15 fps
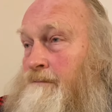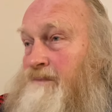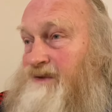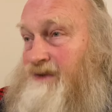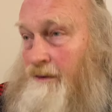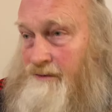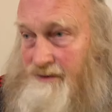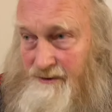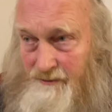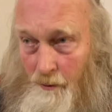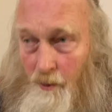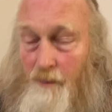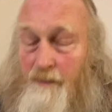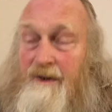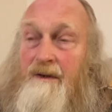So St.
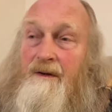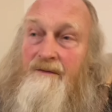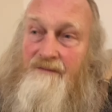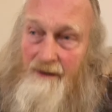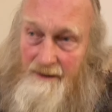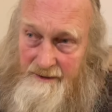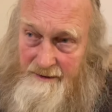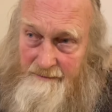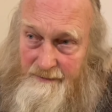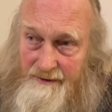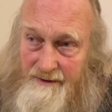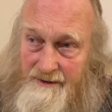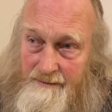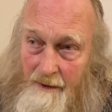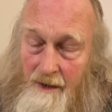Alban, the first
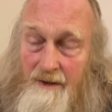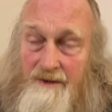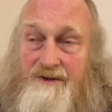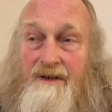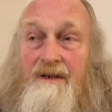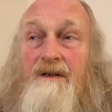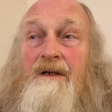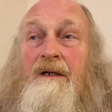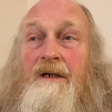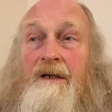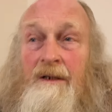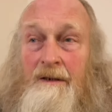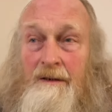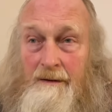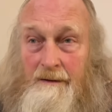British martyr,
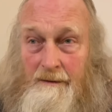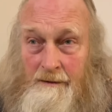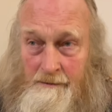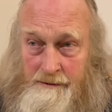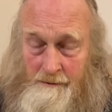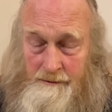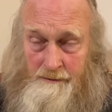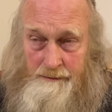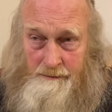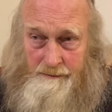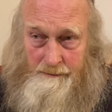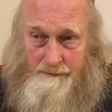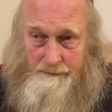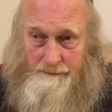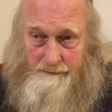
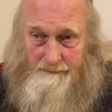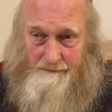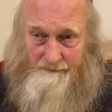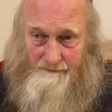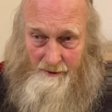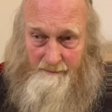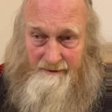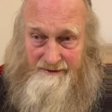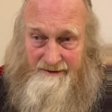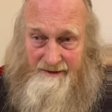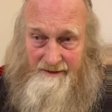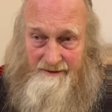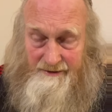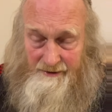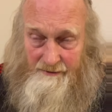a Roman
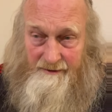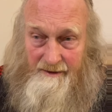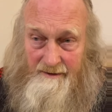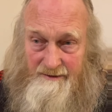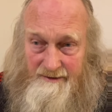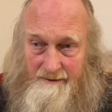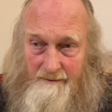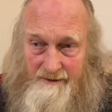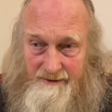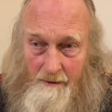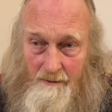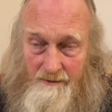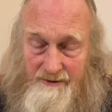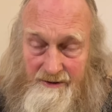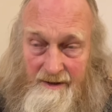centurion, so a
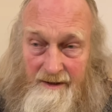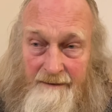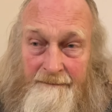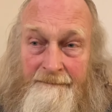soldier,